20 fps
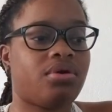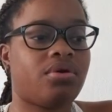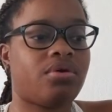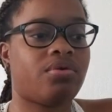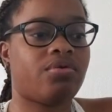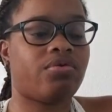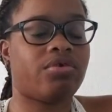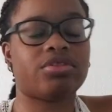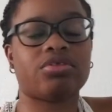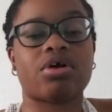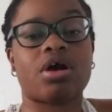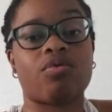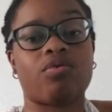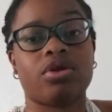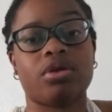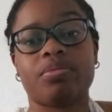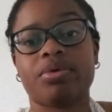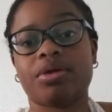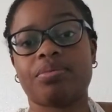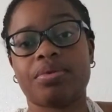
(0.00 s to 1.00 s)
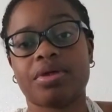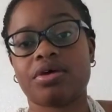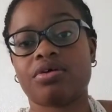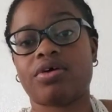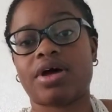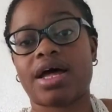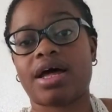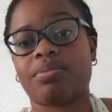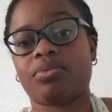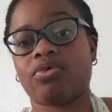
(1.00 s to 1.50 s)
whether I want to be a
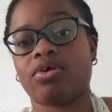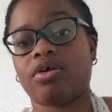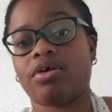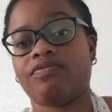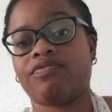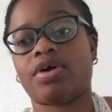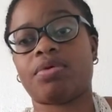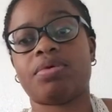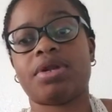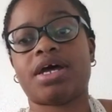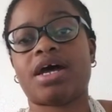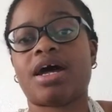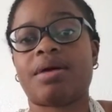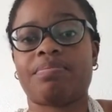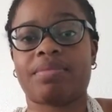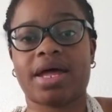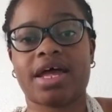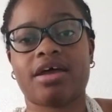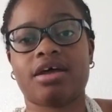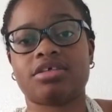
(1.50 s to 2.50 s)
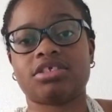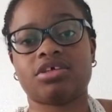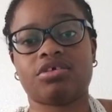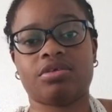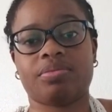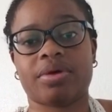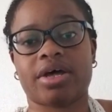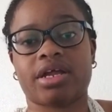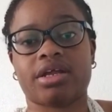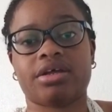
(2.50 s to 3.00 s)
bellhop or if I want to hop my ass on
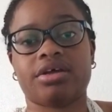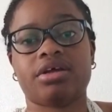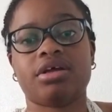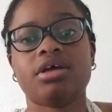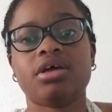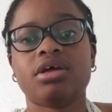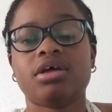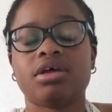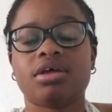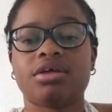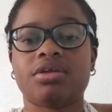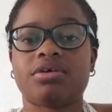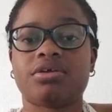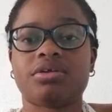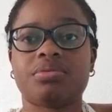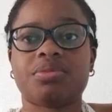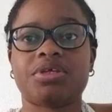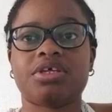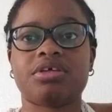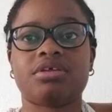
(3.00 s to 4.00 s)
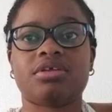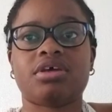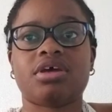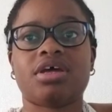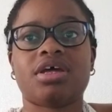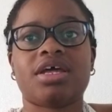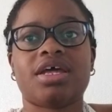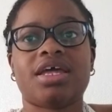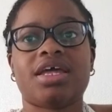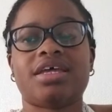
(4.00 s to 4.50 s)
out of here. You know what I mean?
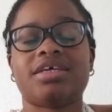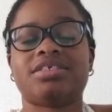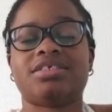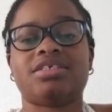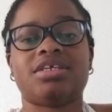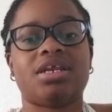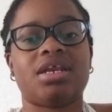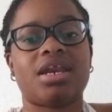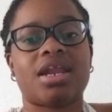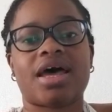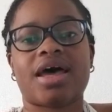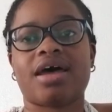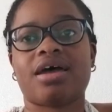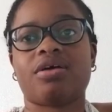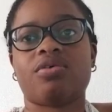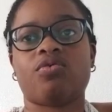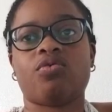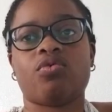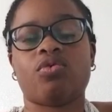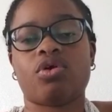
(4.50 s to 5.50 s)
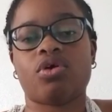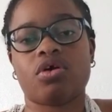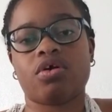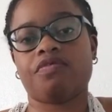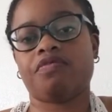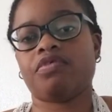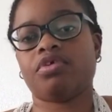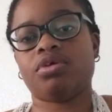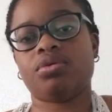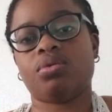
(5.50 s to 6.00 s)
It's not wrong
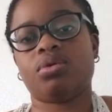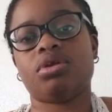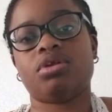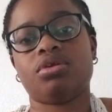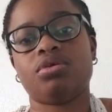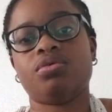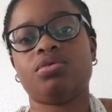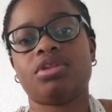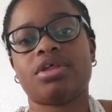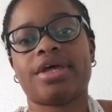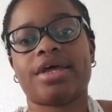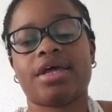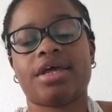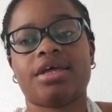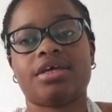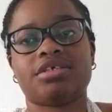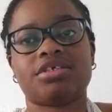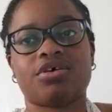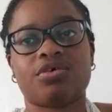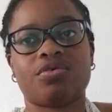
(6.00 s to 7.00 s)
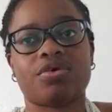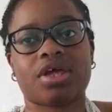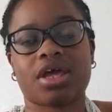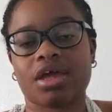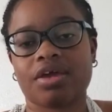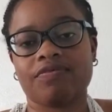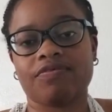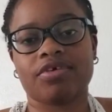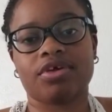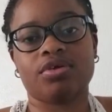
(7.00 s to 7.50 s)
for you to do that. It's
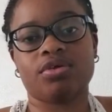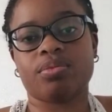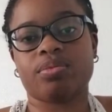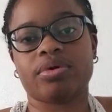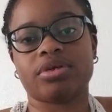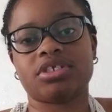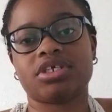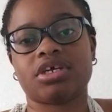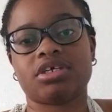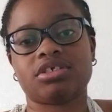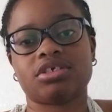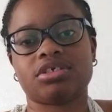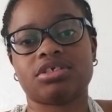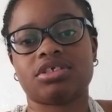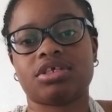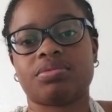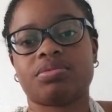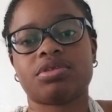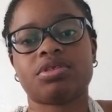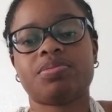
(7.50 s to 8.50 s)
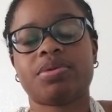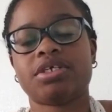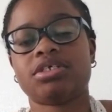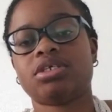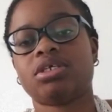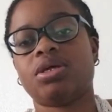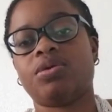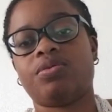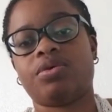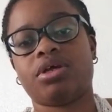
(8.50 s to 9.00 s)
okay for you to protect yourself,
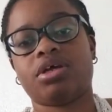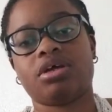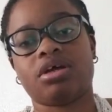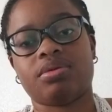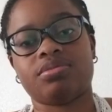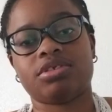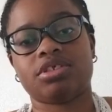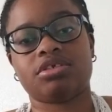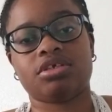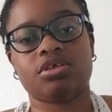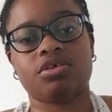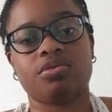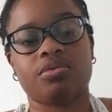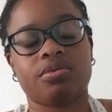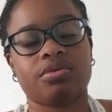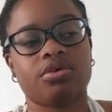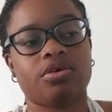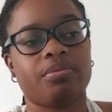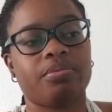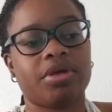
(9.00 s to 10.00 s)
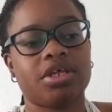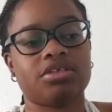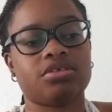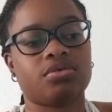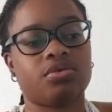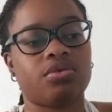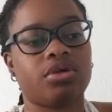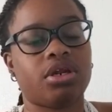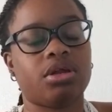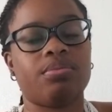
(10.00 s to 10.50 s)
especially when it comes to your mental
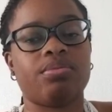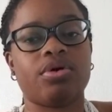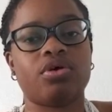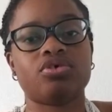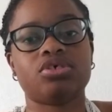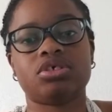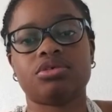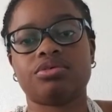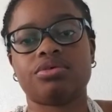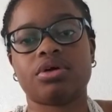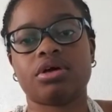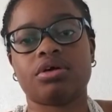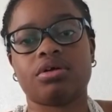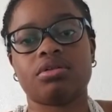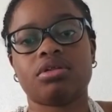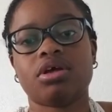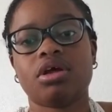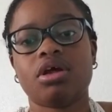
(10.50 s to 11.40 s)
and emotional health.